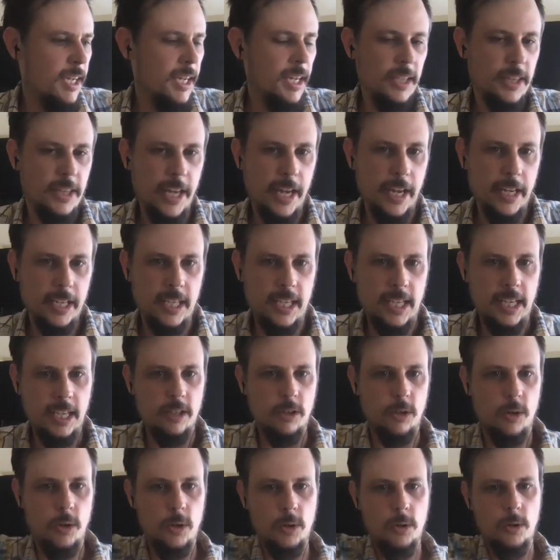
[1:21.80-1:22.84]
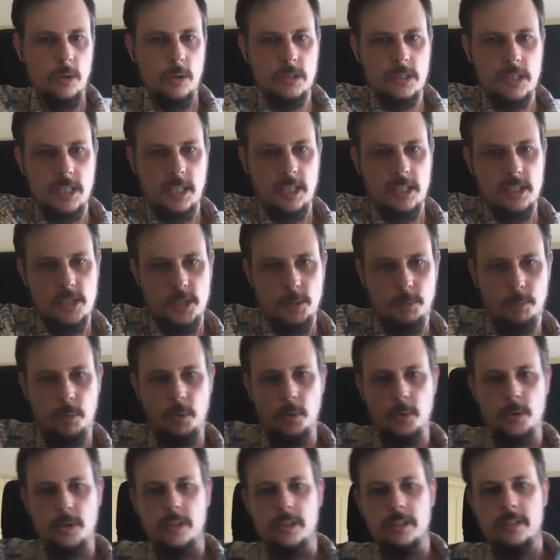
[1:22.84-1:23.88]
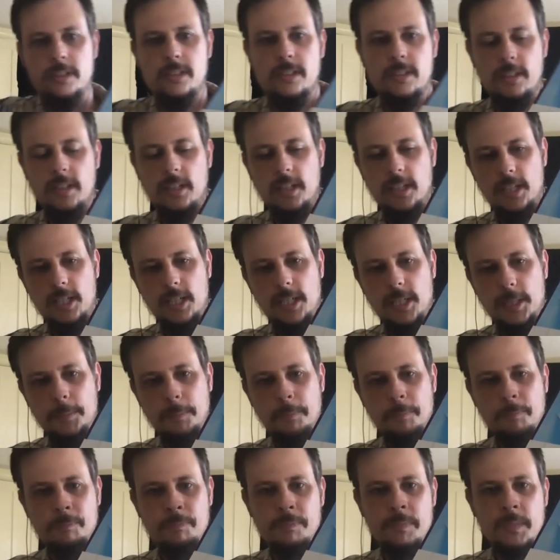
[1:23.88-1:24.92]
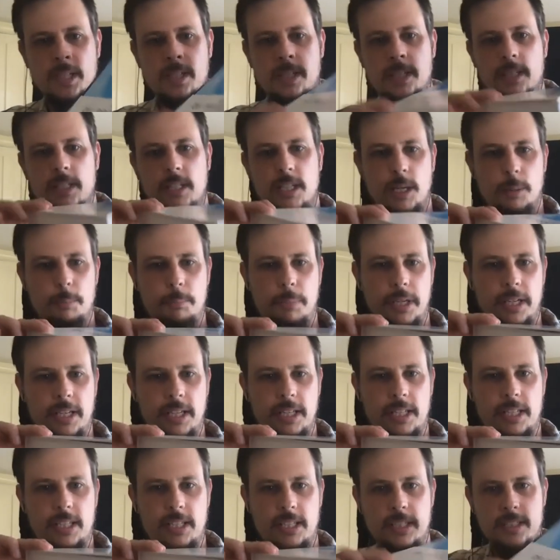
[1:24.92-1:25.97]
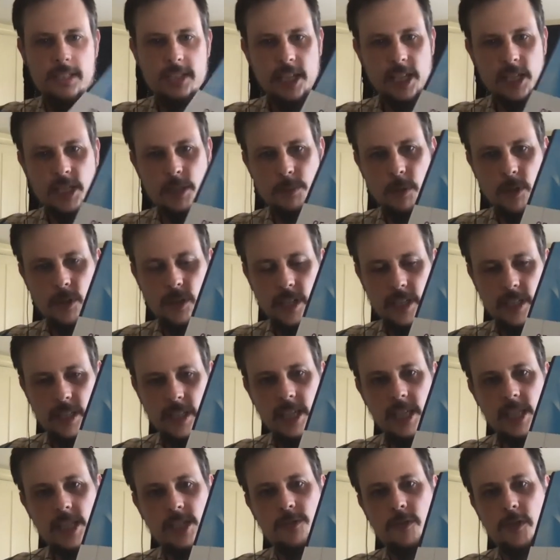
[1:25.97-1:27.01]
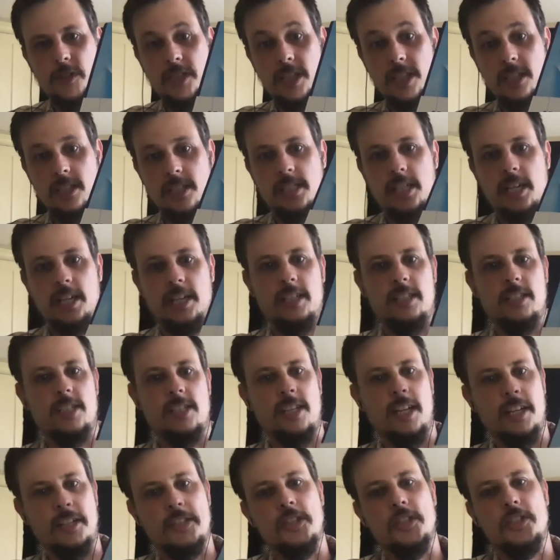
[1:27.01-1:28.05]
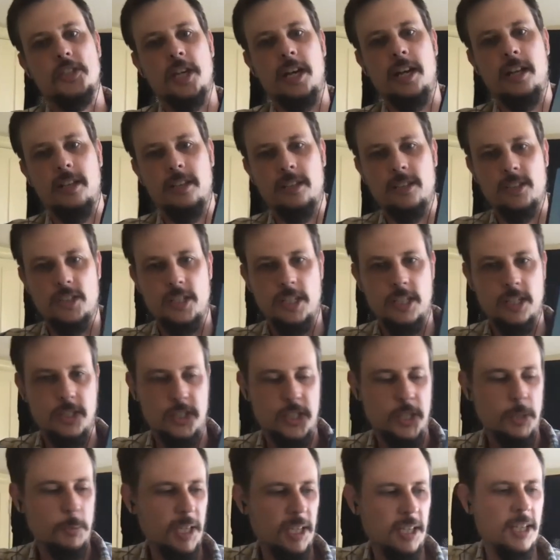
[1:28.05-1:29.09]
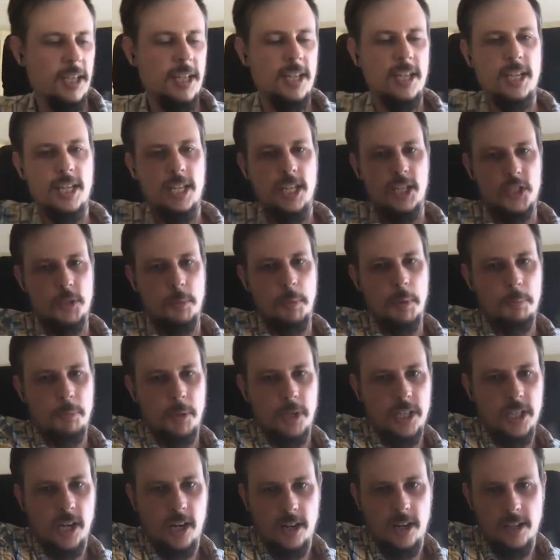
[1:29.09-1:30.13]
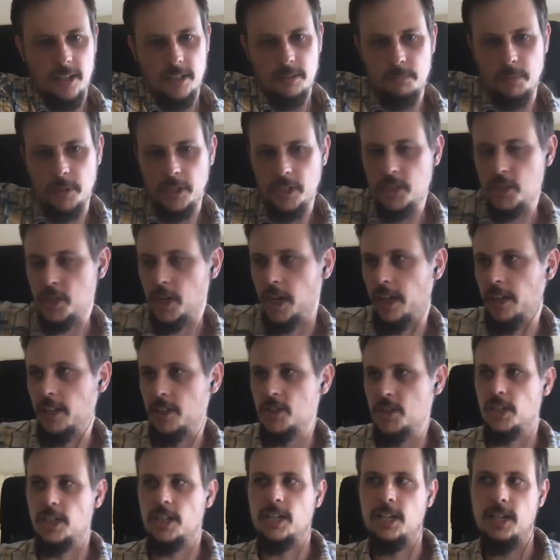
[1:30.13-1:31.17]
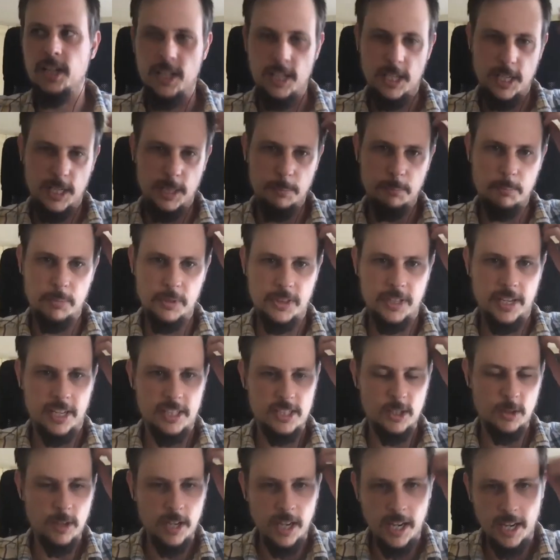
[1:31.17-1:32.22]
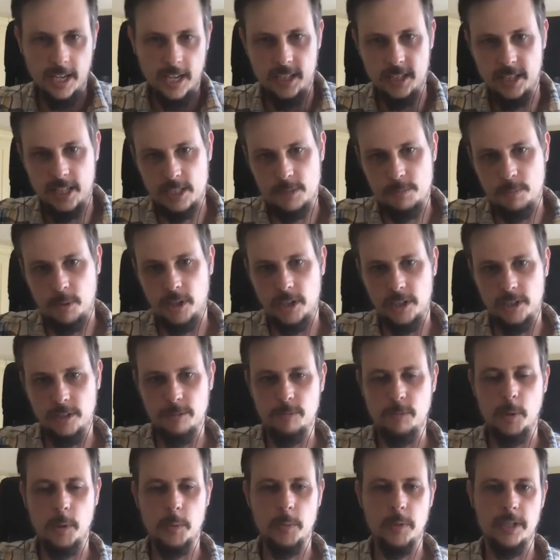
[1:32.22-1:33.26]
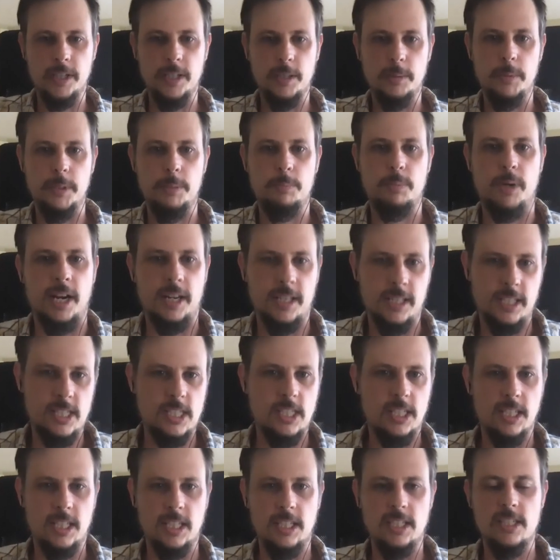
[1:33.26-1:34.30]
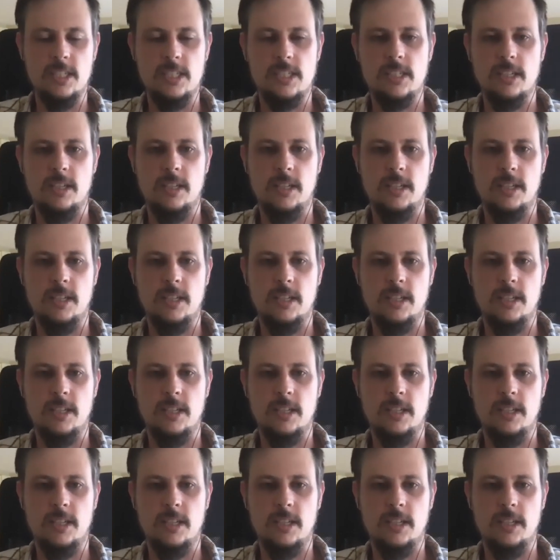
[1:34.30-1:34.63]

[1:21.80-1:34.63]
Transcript: that can support a big textbook like this for 10 seconds. That's the challenge. And it should be pretty hard, pretty challenging, but that's okay. That's part of what we're going to be practicing is,